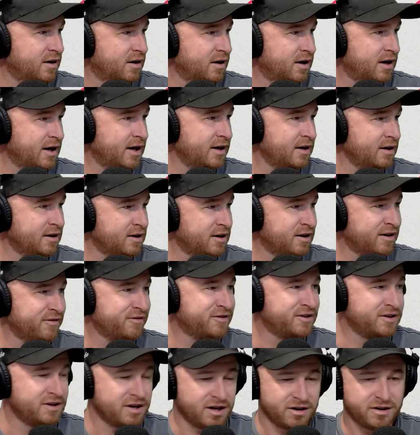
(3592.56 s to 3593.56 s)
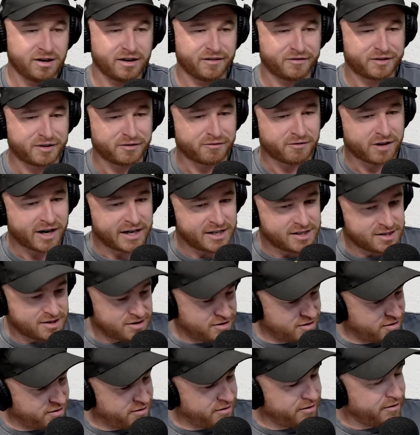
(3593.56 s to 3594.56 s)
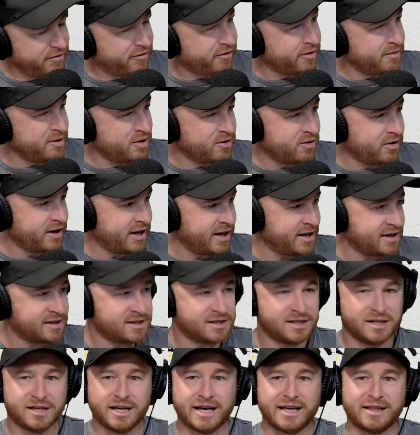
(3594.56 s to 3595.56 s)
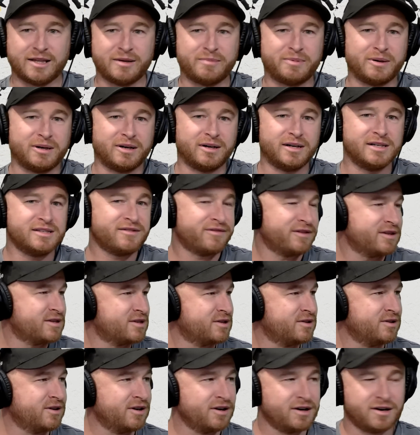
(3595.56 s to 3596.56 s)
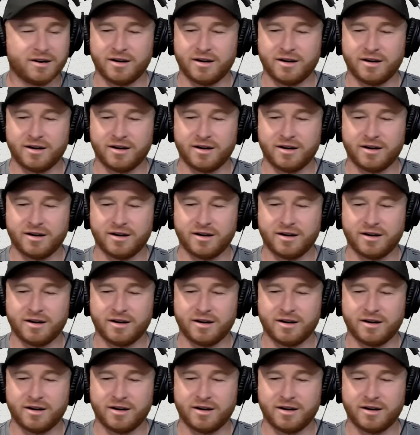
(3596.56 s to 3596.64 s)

Hey, you have to race nude from your house to Yatla Pies for the Pseudo Cream.